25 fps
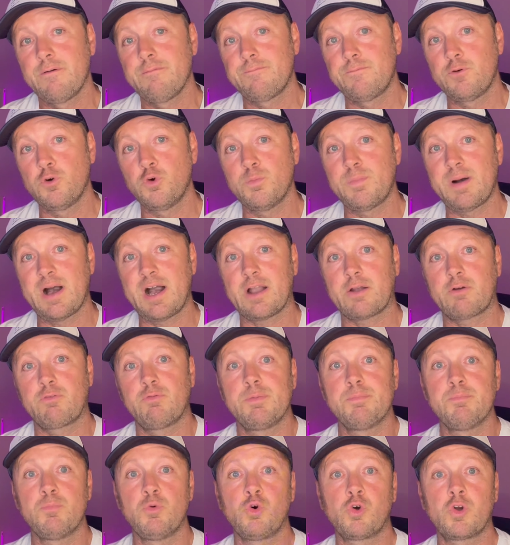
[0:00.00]
fullback
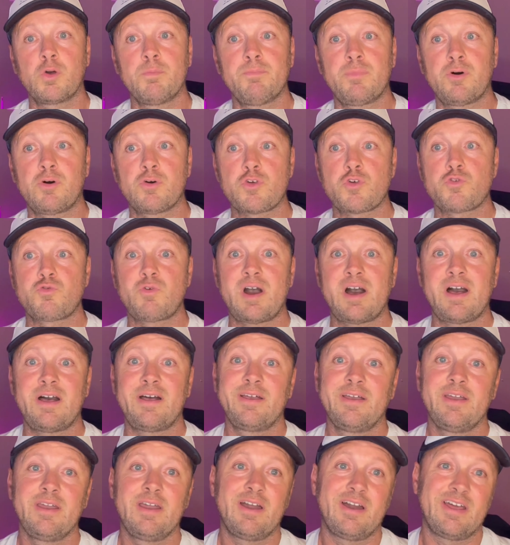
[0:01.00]
with Morgan Bourgeois,
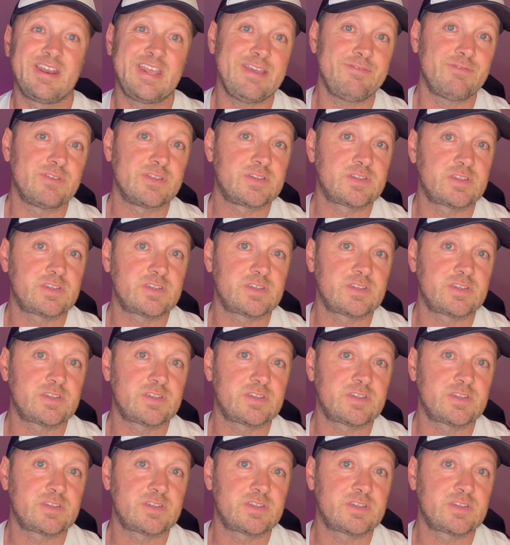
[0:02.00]
and even